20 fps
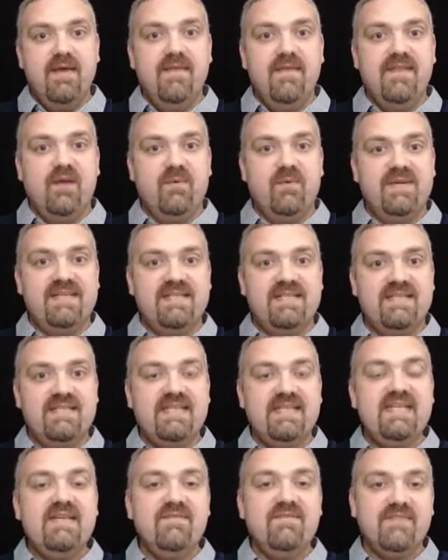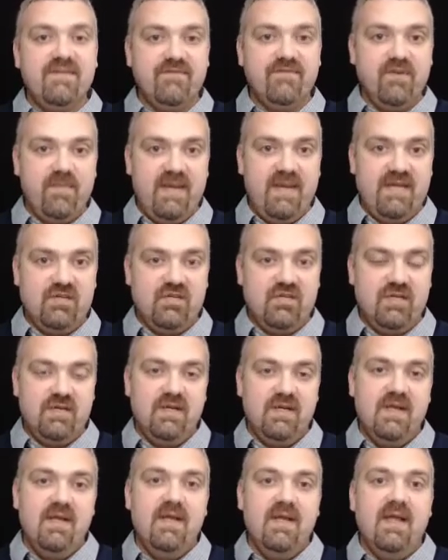that receives information
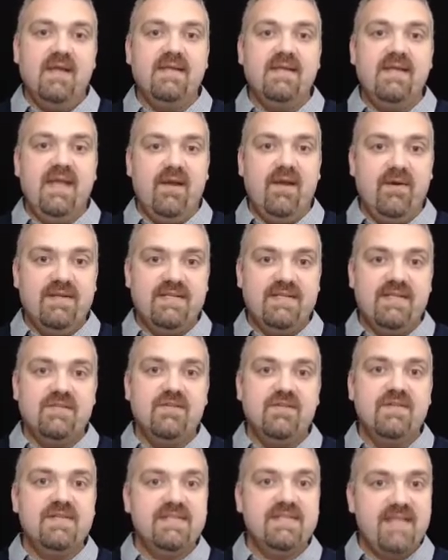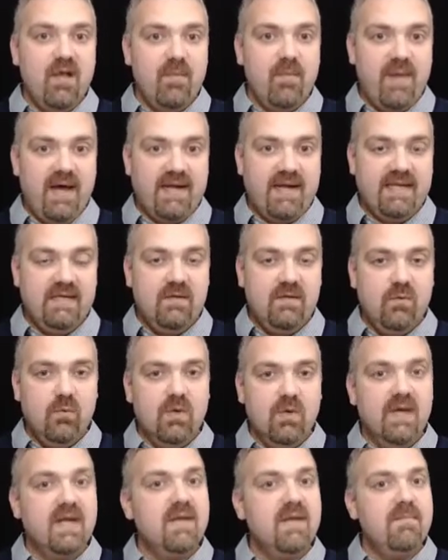and carries it to the cell body
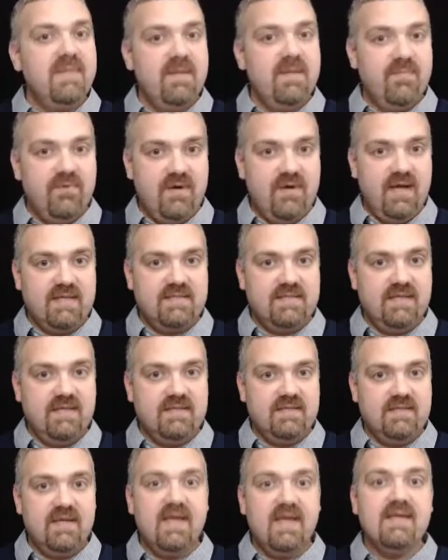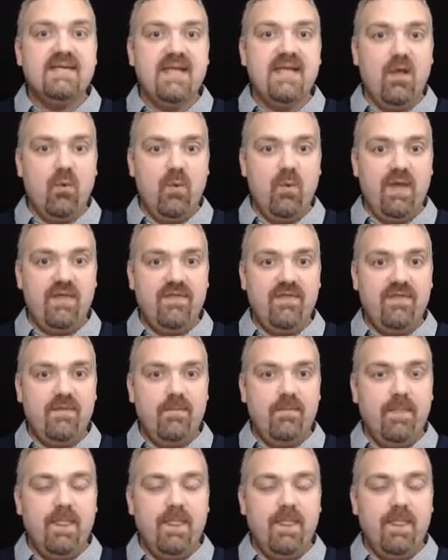where it can be processed and dealt with.